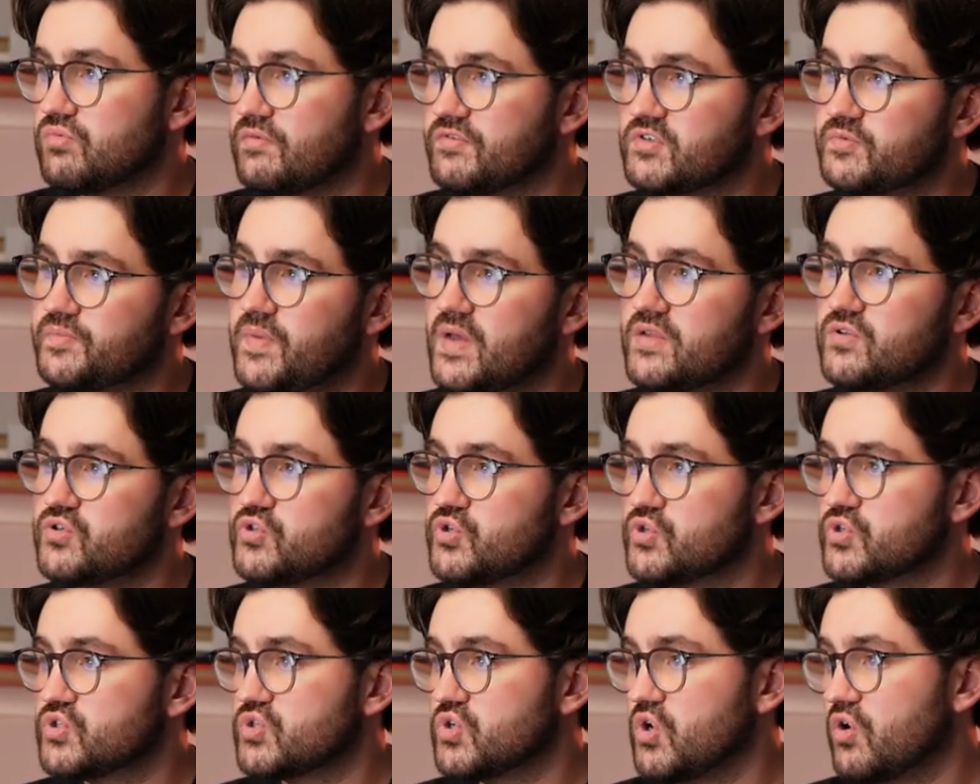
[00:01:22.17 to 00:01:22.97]
We've spent
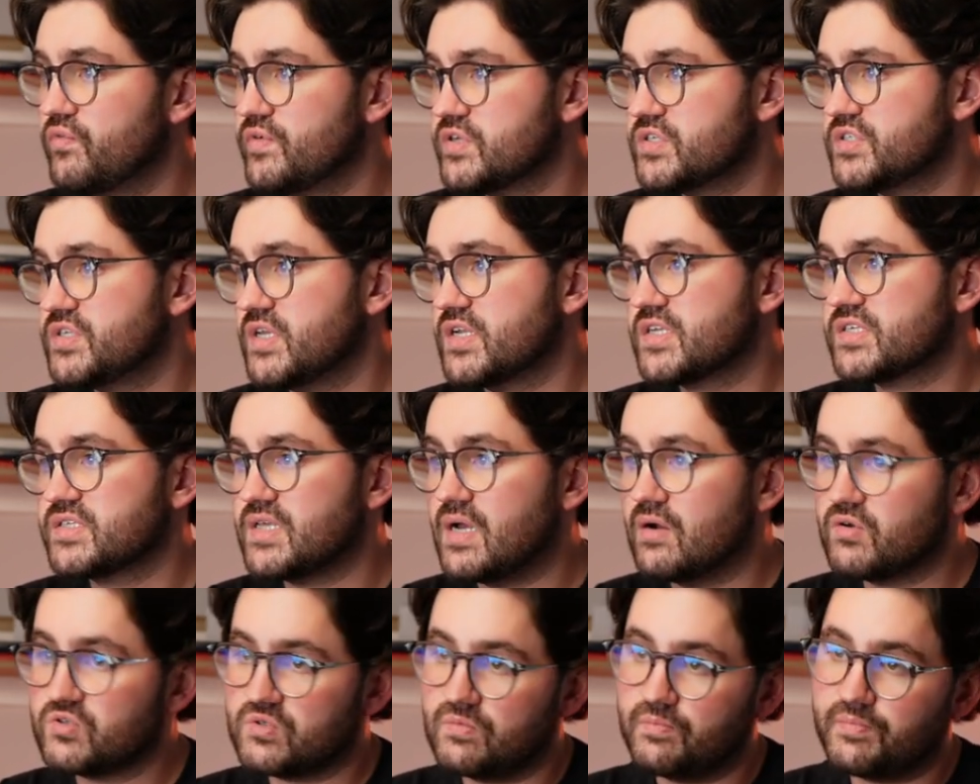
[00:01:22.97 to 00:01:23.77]
just over
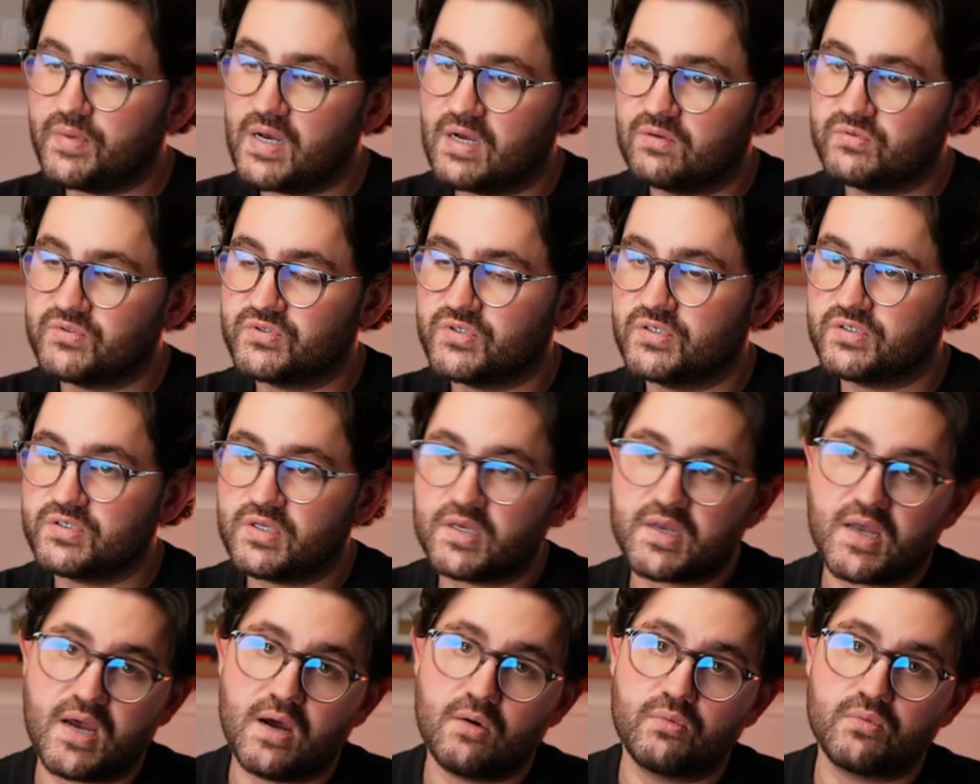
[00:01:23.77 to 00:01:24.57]
£6,000 this
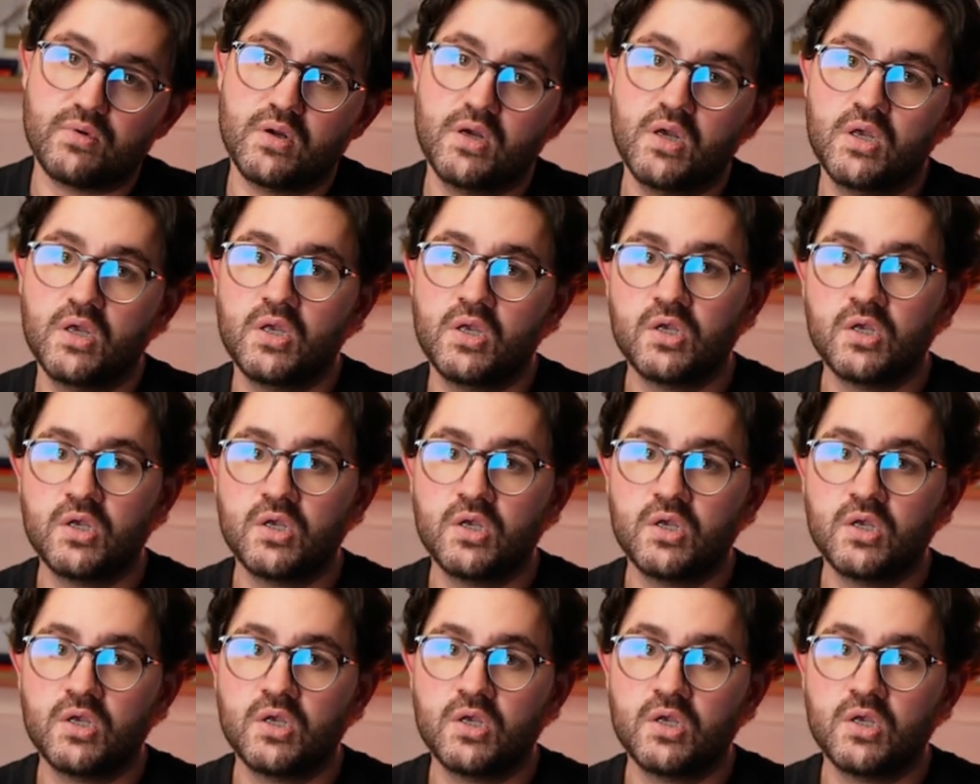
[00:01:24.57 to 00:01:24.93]
account.